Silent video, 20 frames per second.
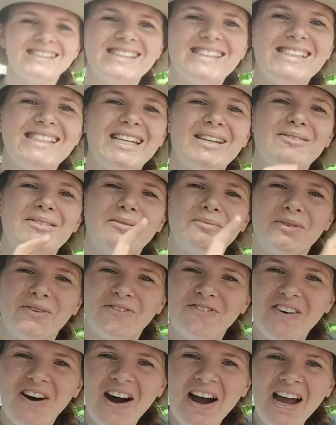Tip number
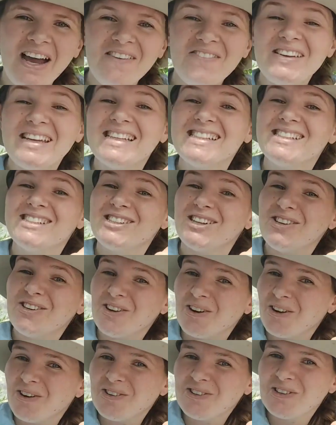5 is to
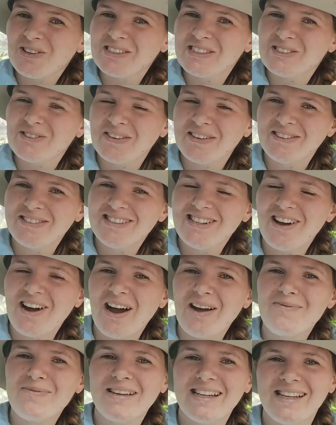know your soil
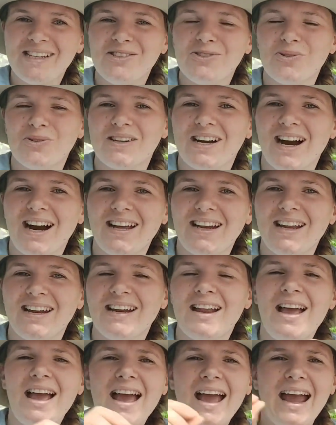type in your
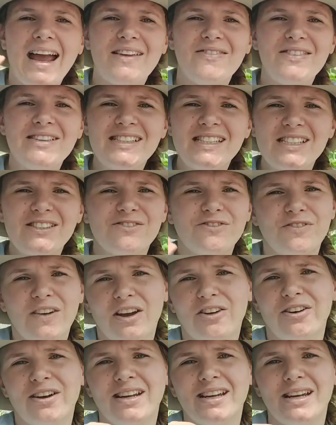garden. And this is
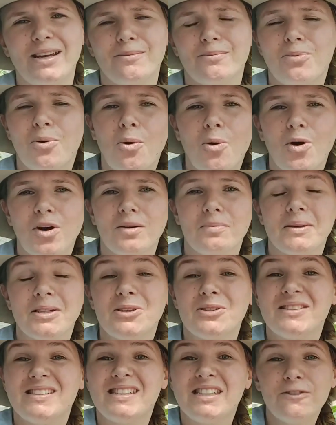very important
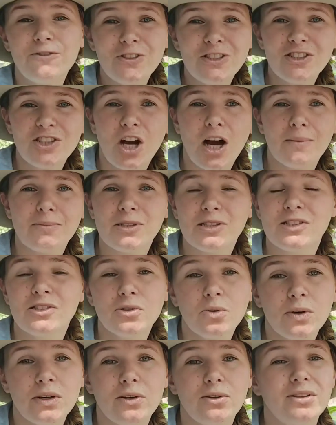because different types of
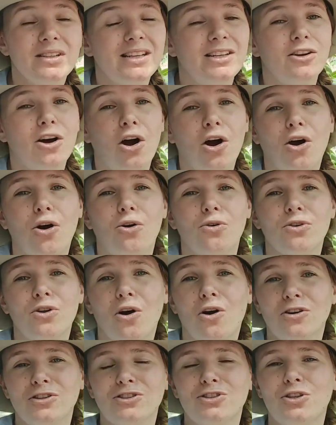soil can hold
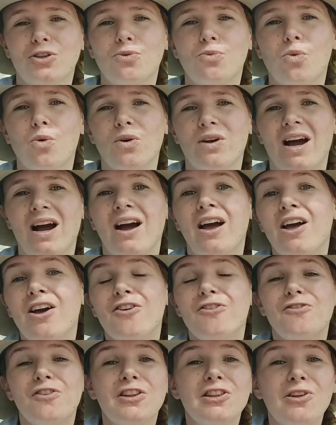onto the water
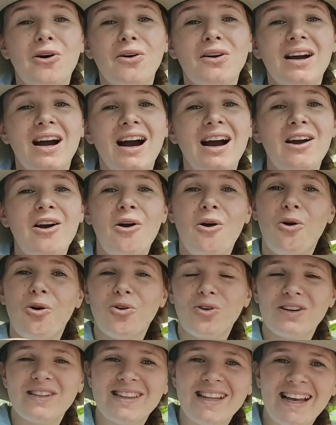for longer
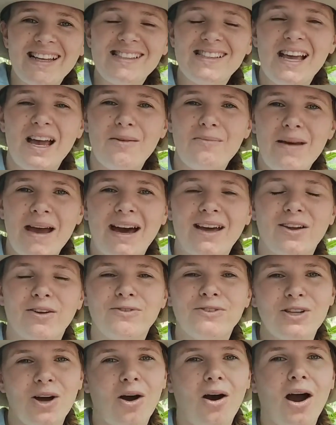or a less amount
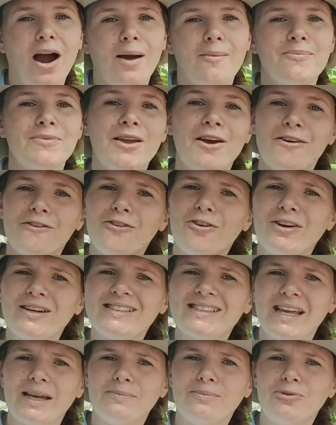of time. For For
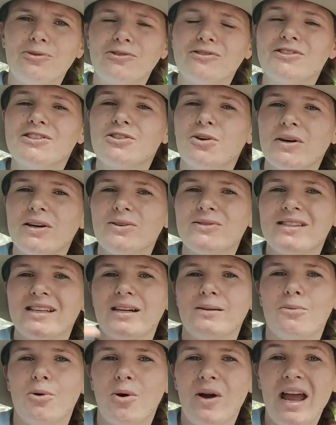example, soils
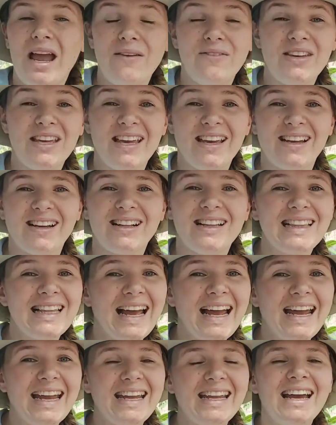that are more heavy in
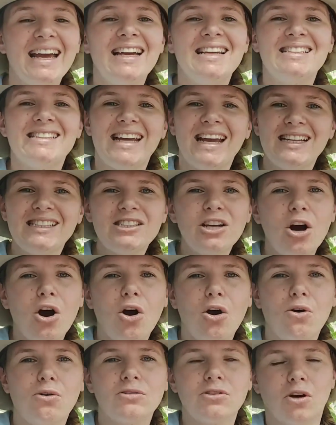clay tend to
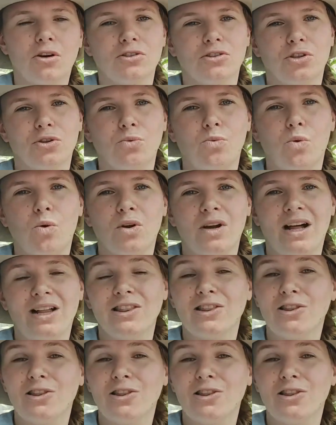hold onto the water